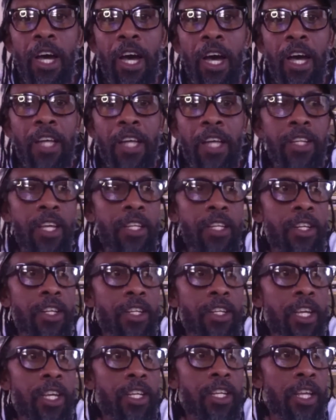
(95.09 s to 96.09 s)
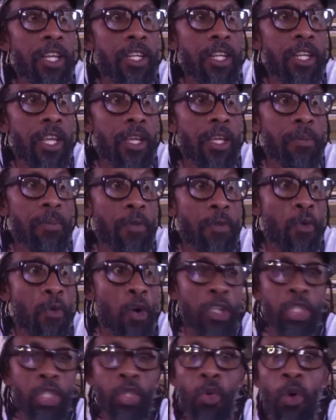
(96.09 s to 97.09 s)
And
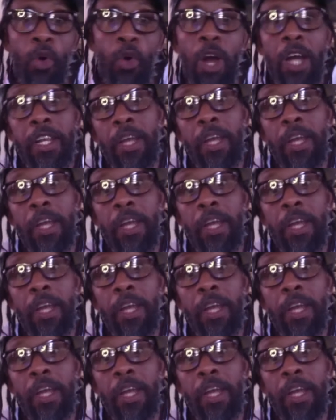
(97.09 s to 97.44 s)
before sugar,